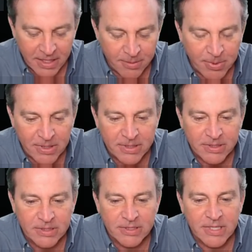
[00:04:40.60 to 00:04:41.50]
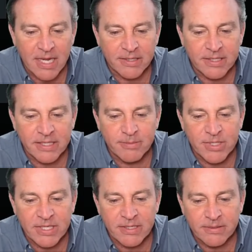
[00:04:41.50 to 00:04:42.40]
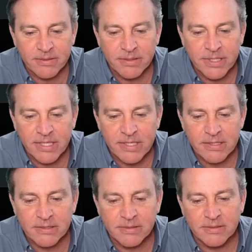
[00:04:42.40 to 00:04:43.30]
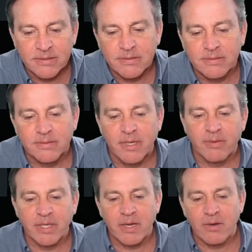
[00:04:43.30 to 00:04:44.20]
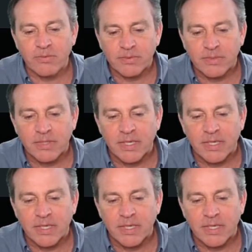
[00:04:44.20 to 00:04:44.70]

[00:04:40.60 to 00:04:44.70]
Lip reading: I'm going to put .teamzt. There we go.